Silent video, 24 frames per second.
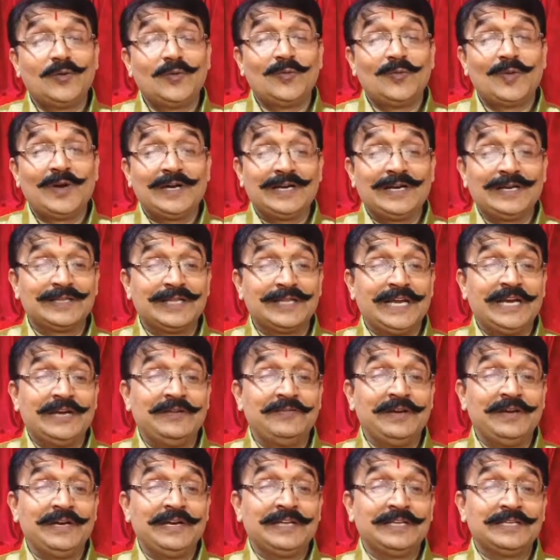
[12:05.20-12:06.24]
what are the
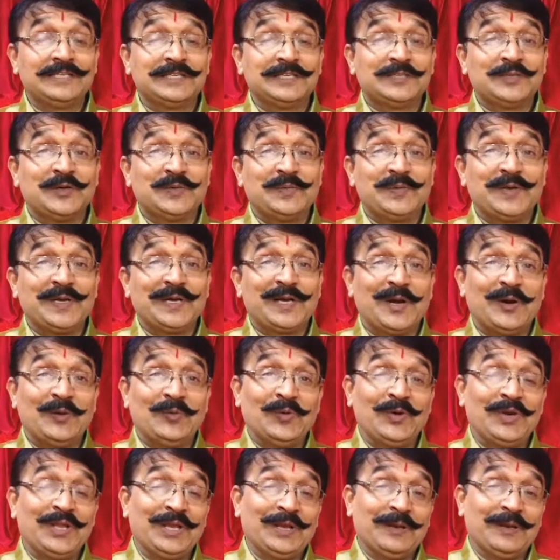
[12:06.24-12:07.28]
advantages of
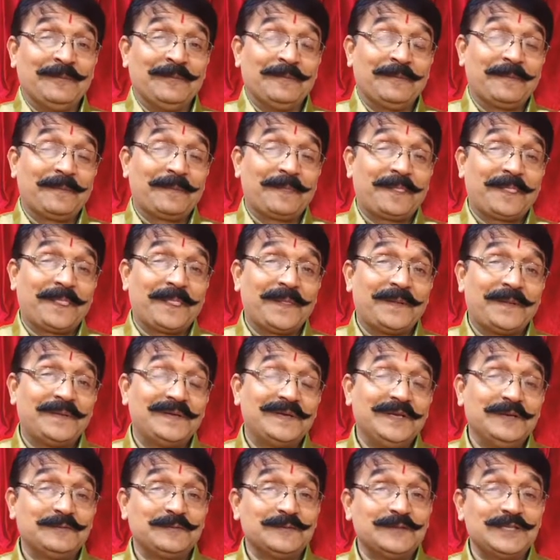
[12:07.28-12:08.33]
accounting?
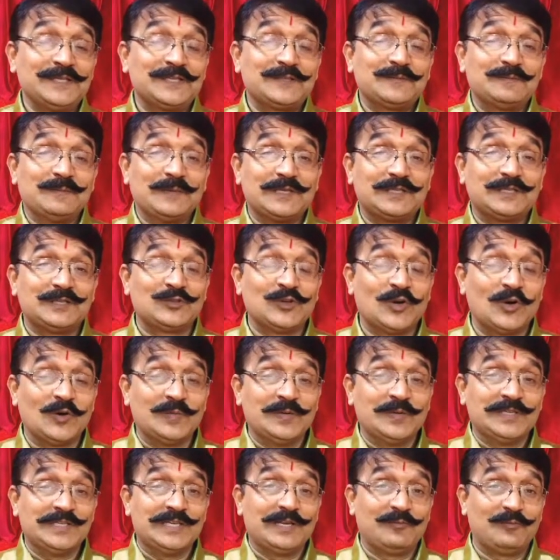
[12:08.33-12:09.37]
If this much
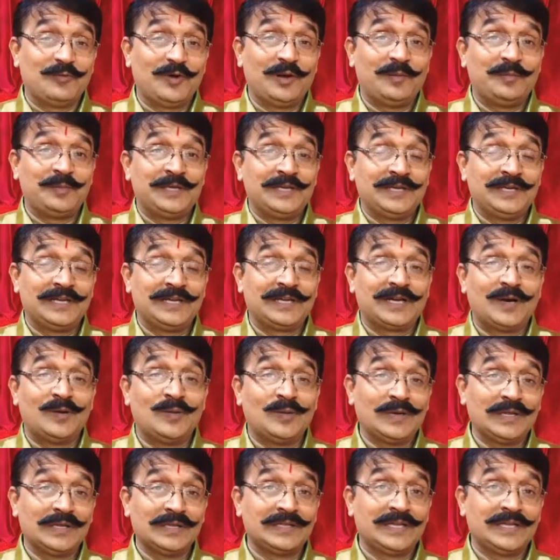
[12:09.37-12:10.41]
job is involved in
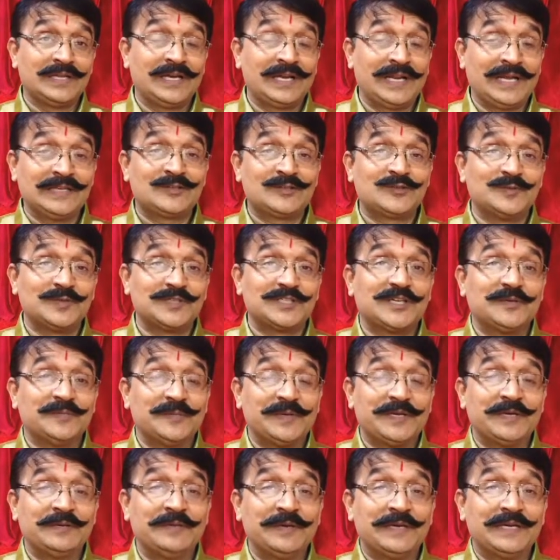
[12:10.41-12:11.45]
accounting, there has to be some
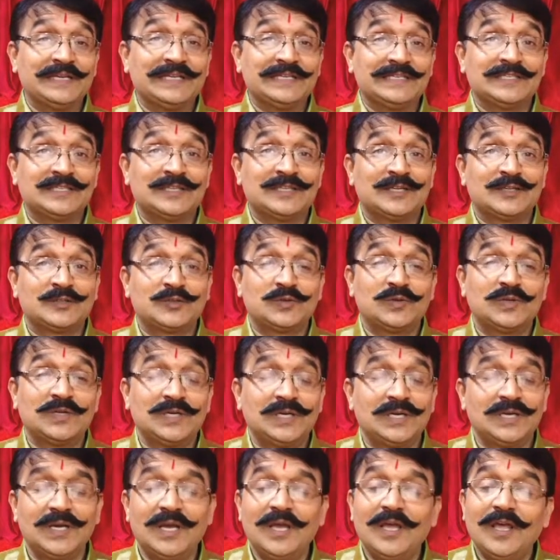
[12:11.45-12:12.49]
advantages also,
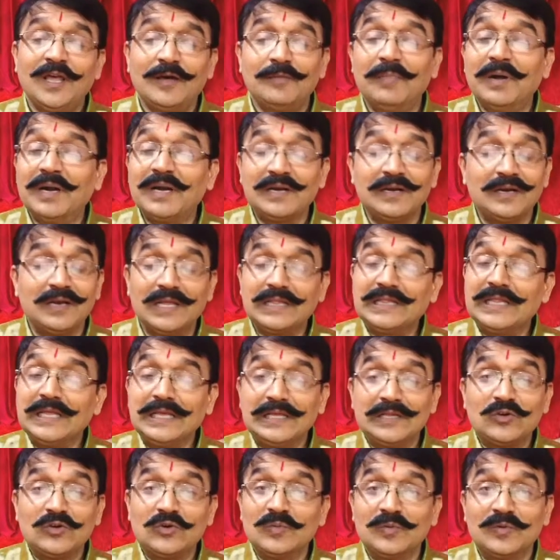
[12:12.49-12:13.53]
na? But
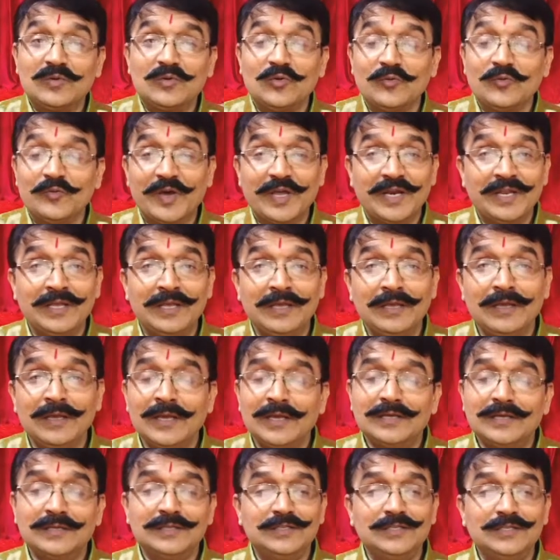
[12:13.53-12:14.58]
nothing to worry.
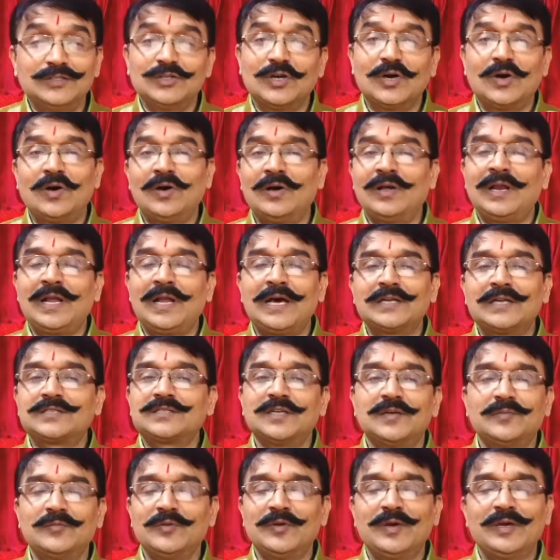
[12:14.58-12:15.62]
These all are
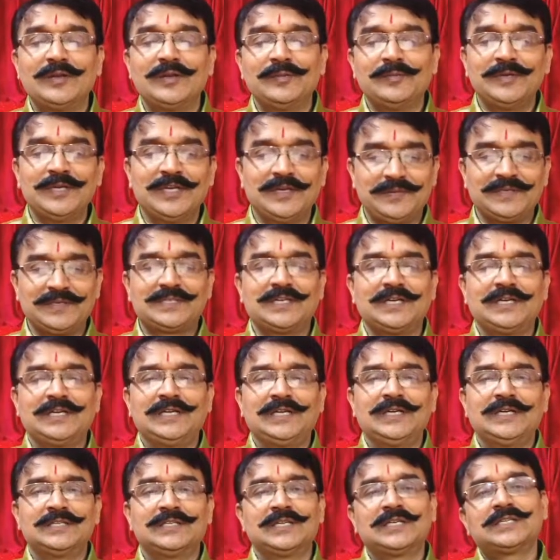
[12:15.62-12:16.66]
somewhere we have
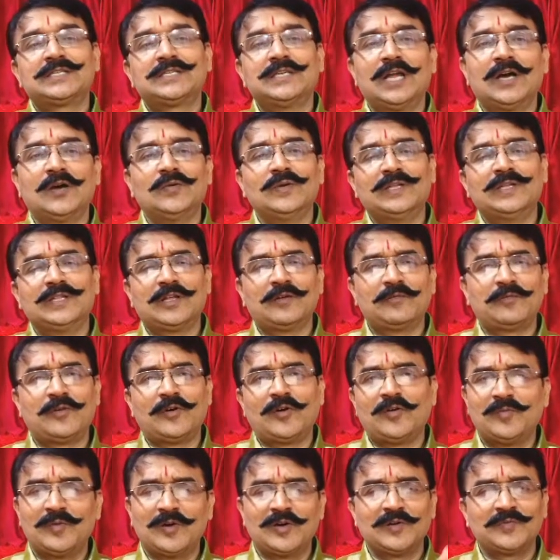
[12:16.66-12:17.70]
studied just now in the
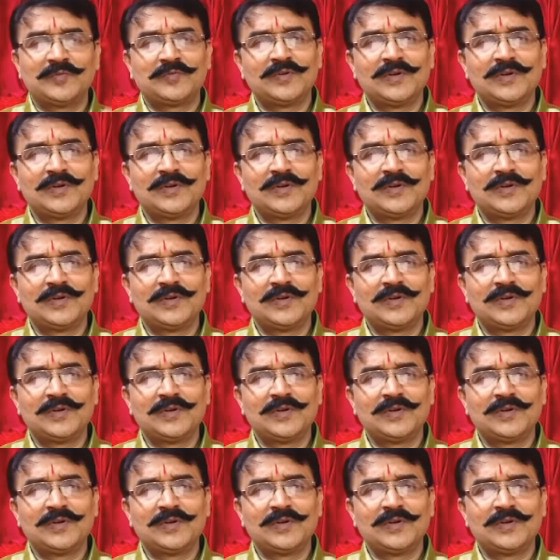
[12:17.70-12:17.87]
form of